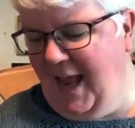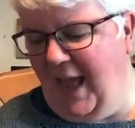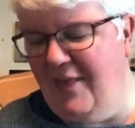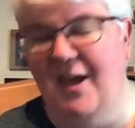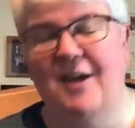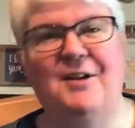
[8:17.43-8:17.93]

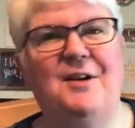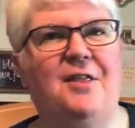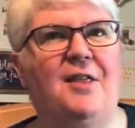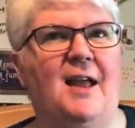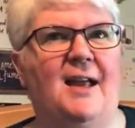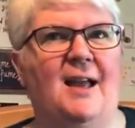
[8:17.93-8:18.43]
The other
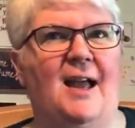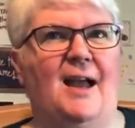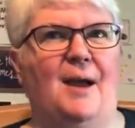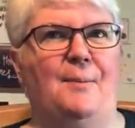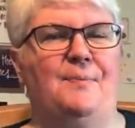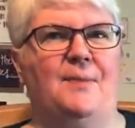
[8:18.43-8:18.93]
thing
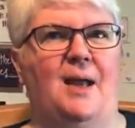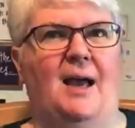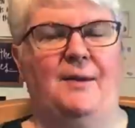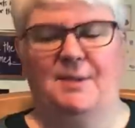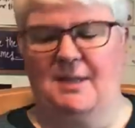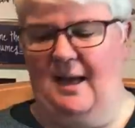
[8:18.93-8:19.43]
I
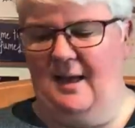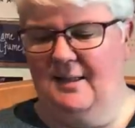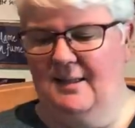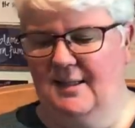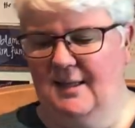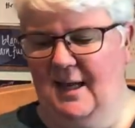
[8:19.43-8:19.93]
was
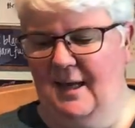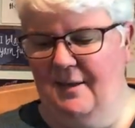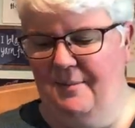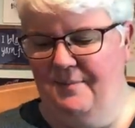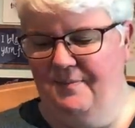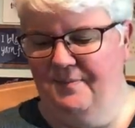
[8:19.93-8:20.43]
asked
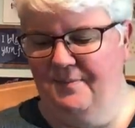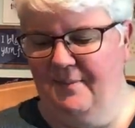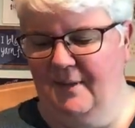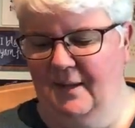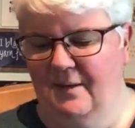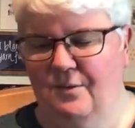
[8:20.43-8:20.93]

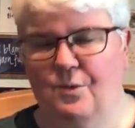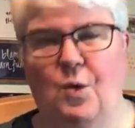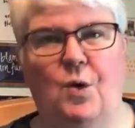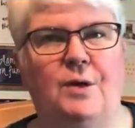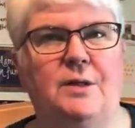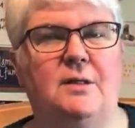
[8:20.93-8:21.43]

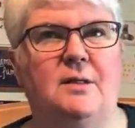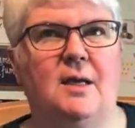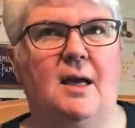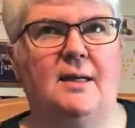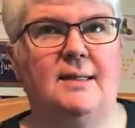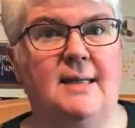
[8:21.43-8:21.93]
was
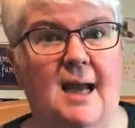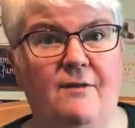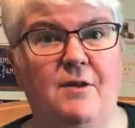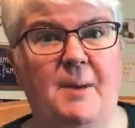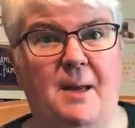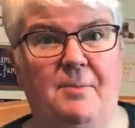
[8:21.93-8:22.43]

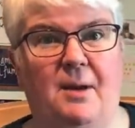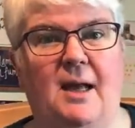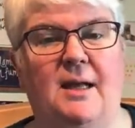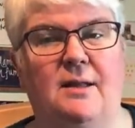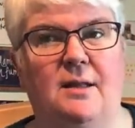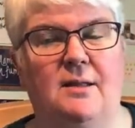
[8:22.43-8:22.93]
several people
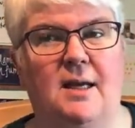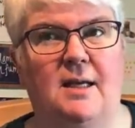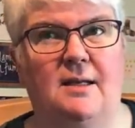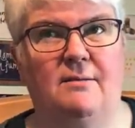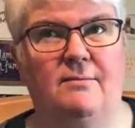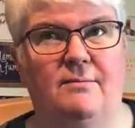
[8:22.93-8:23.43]
on
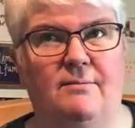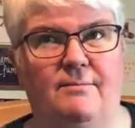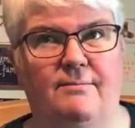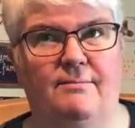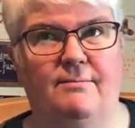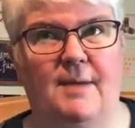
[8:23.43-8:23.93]

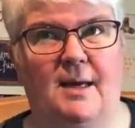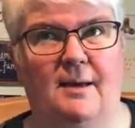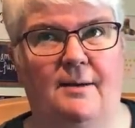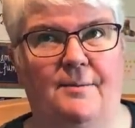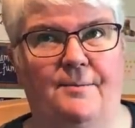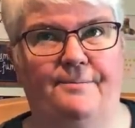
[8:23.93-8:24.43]

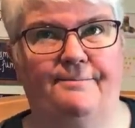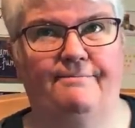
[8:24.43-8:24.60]
Instagram